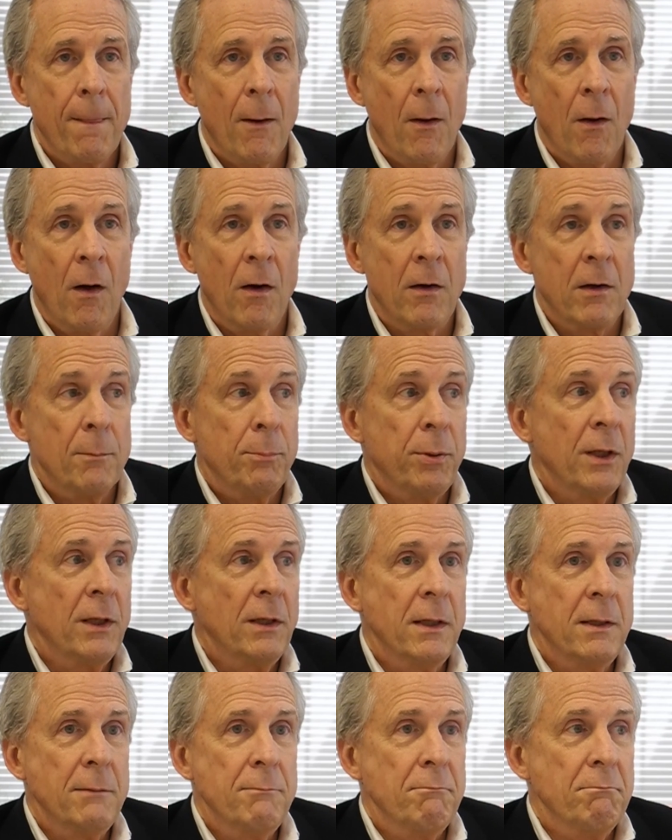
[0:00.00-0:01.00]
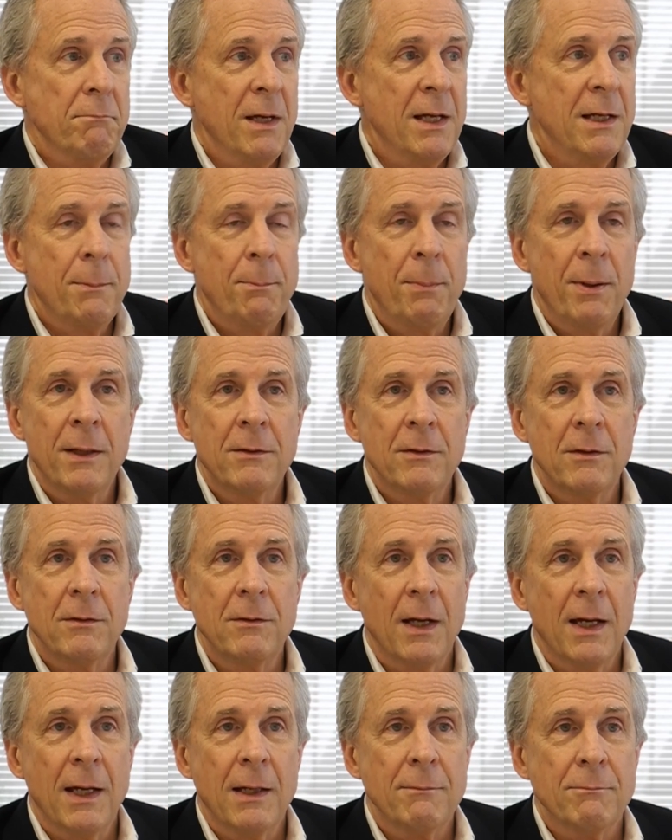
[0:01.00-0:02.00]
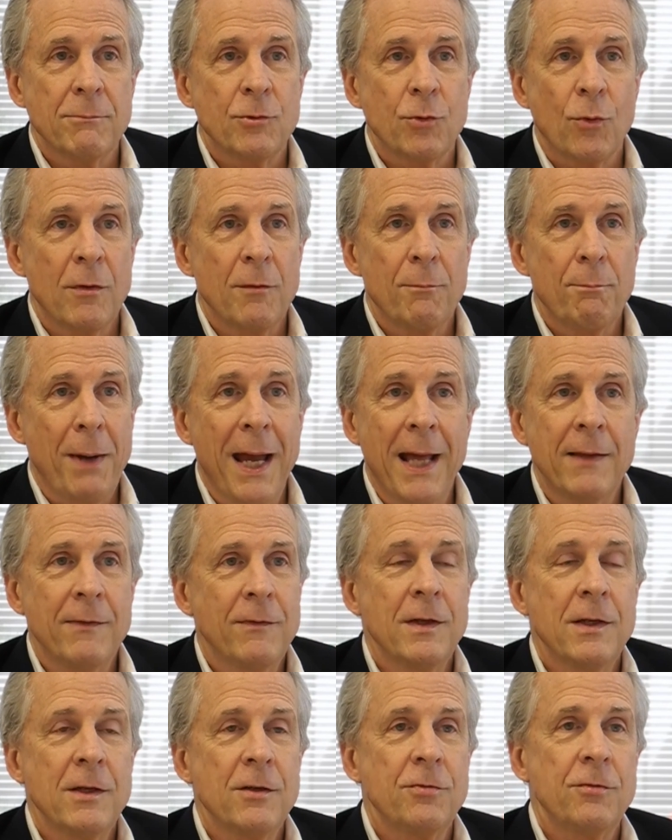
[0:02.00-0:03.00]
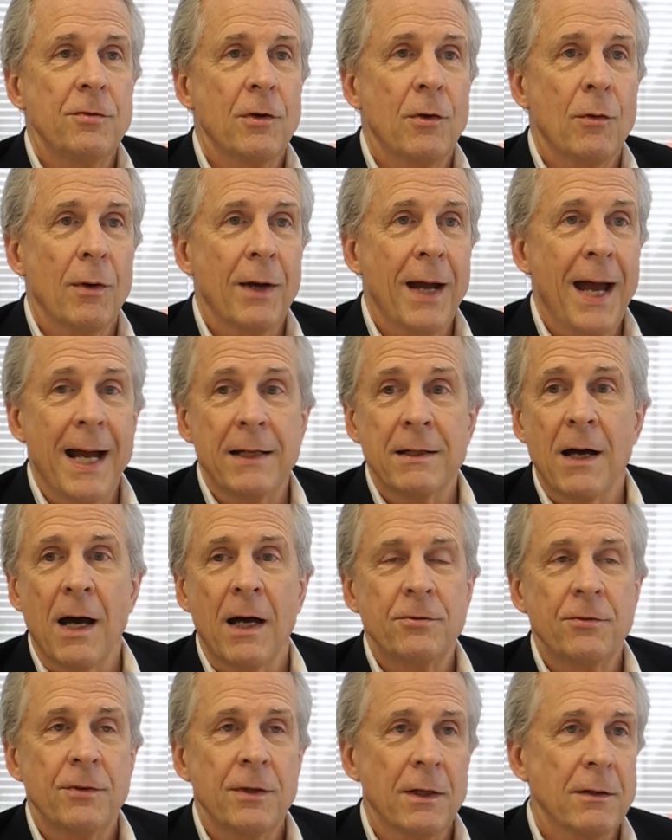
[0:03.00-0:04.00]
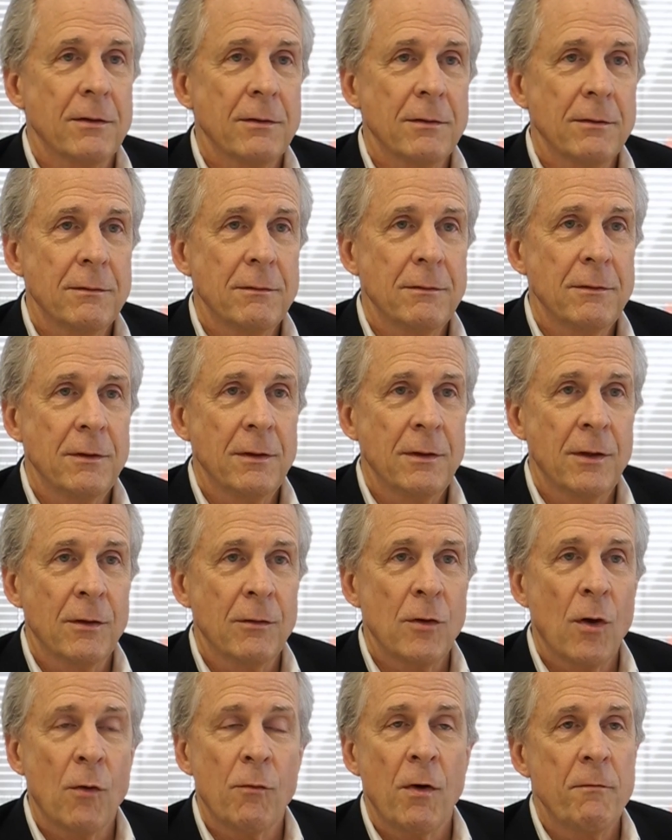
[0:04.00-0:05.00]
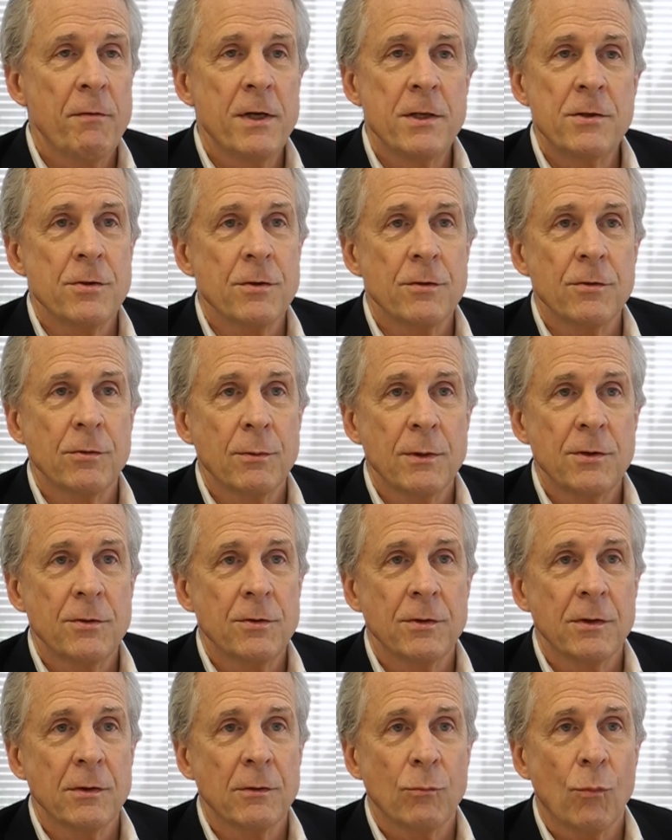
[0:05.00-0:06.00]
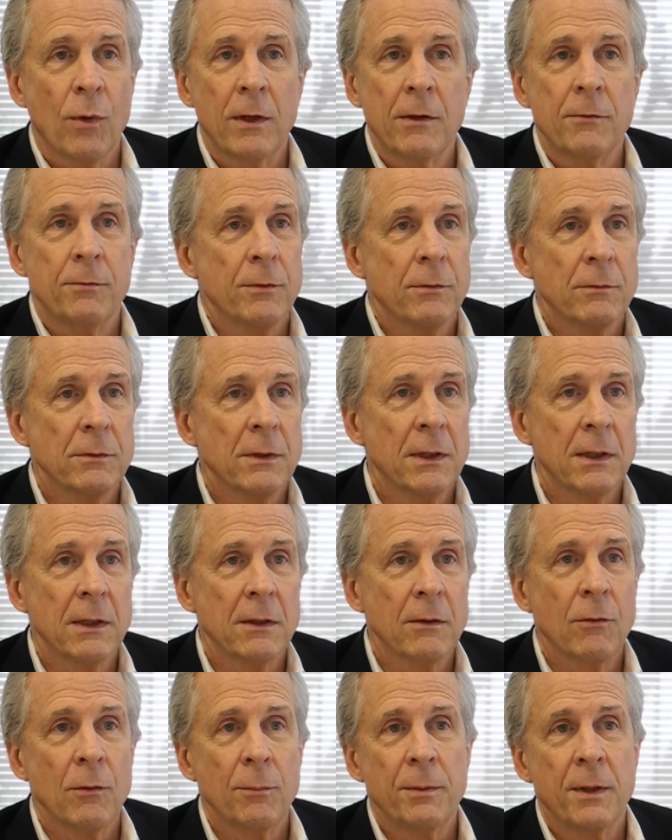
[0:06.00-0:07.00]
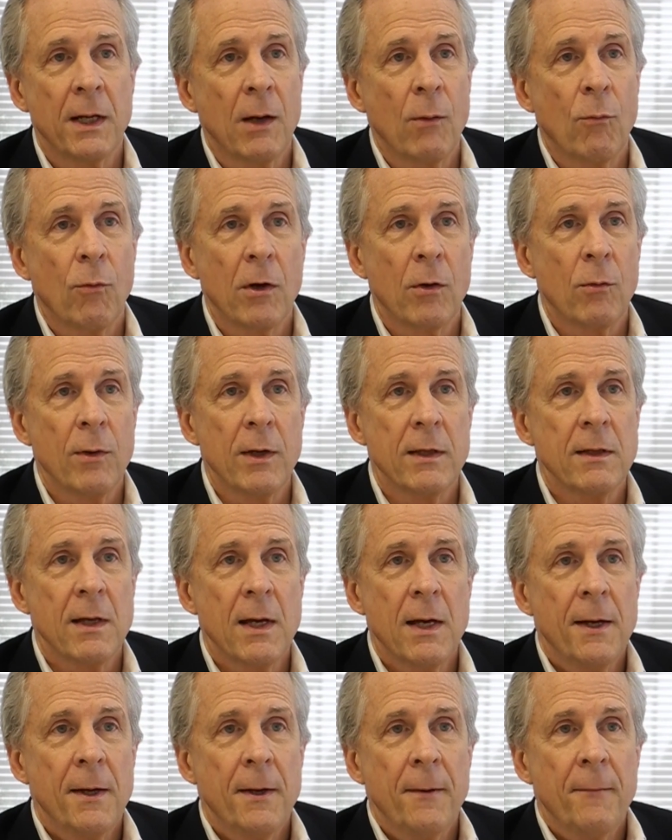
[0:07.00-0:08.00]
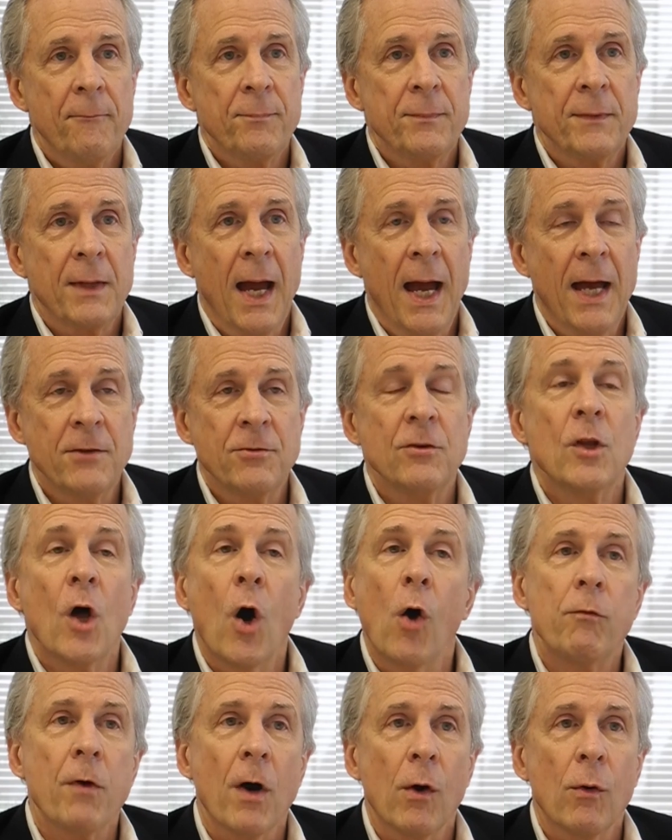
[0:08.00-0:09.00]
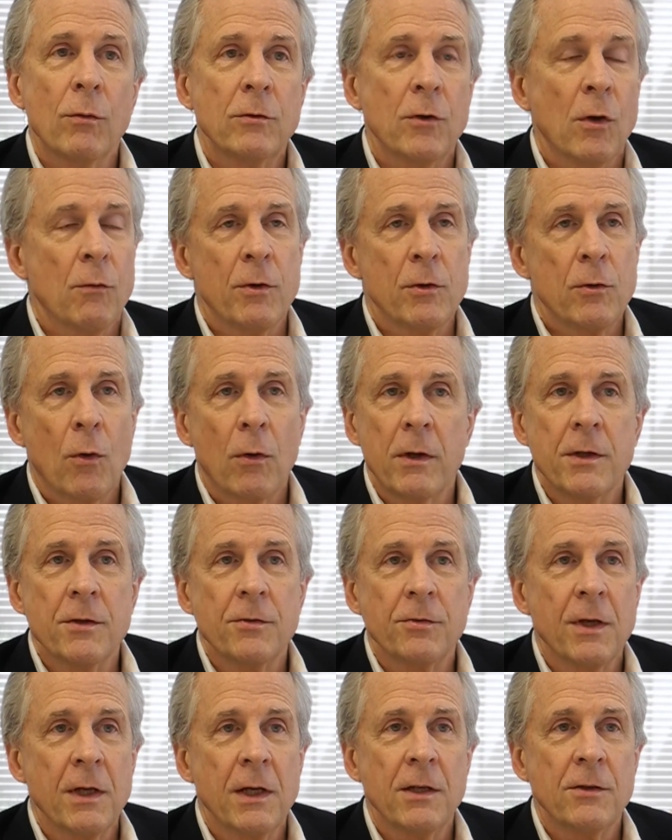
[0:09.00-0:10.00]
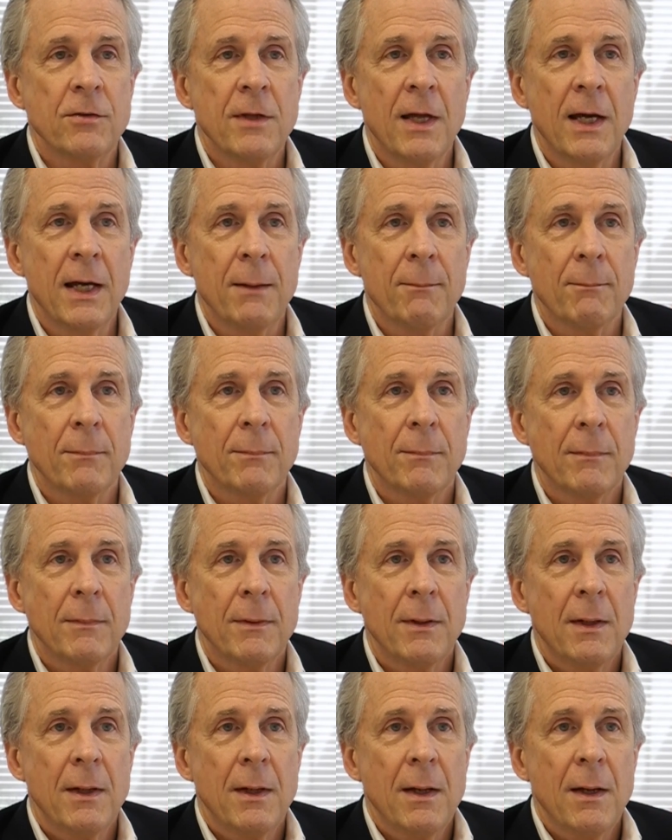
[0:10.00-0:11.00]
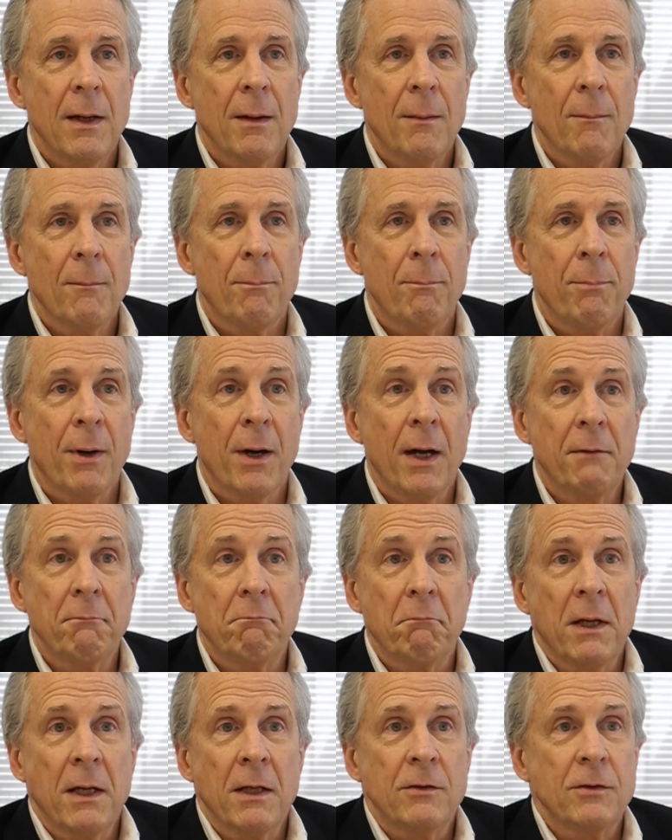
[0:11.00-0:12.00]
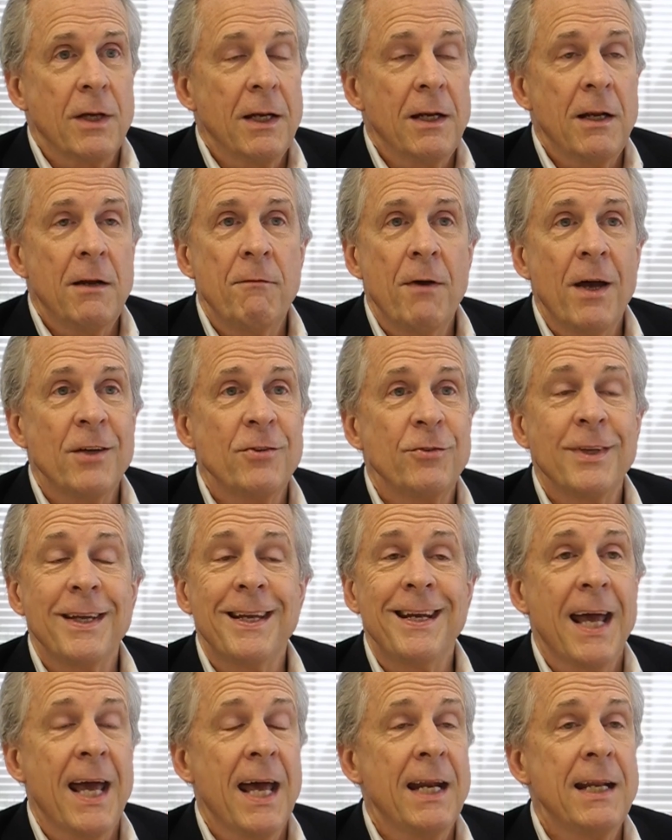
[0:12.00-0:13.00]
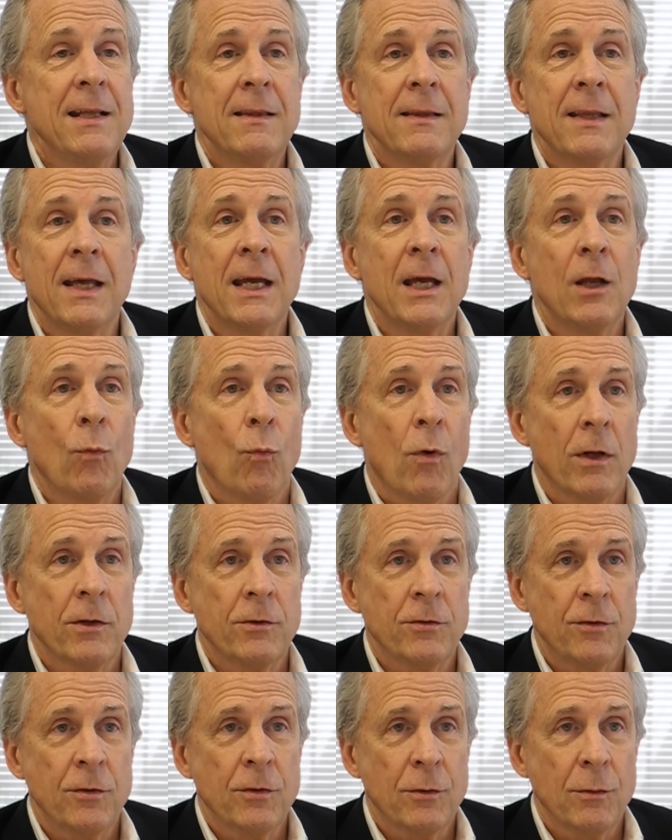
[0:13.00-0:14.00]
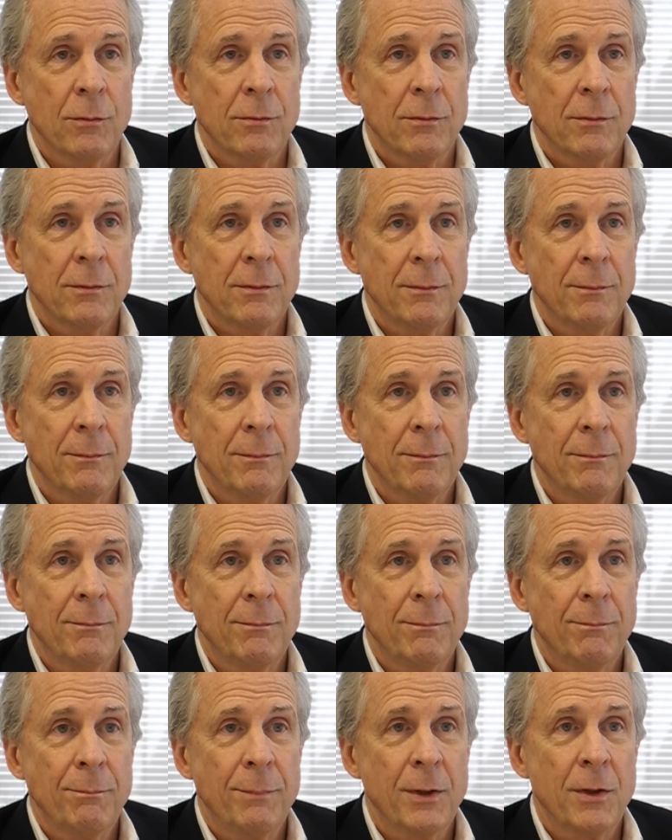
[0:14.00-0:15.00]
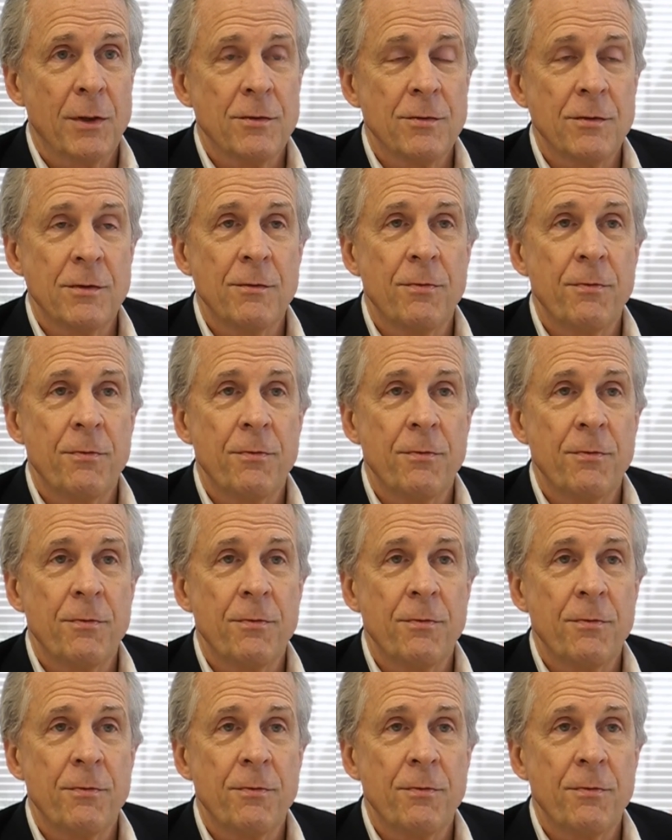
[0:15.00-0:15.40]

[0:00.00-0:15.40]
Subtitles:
are completely independent and sort of pantheistic or agnostic. Novo Ventures, which is a wonderful group that I work with, has Novo Nordisk in its name. But it can invest in anything it wants to because the